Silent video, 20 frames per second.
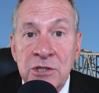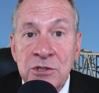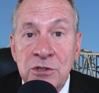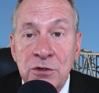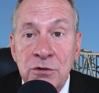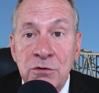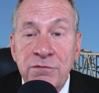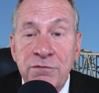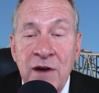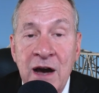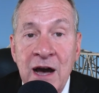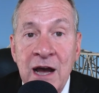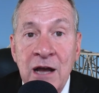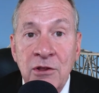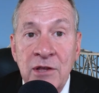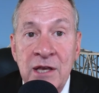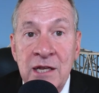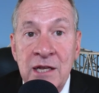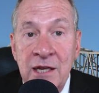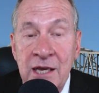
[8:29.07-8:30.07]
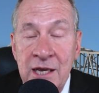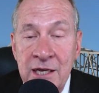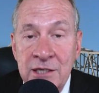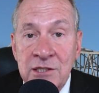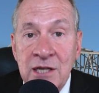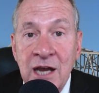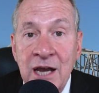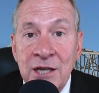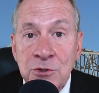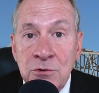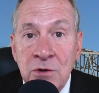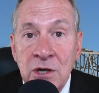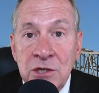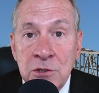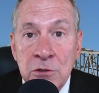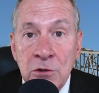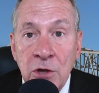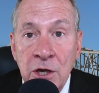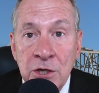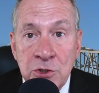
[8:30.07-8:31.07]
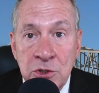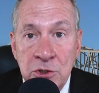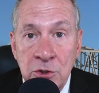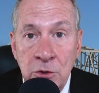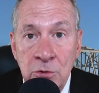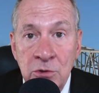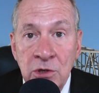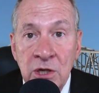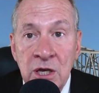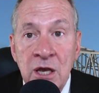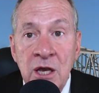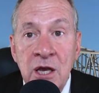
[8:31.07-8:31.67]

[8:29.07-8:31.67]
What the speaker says: to file an antitrust lawsuit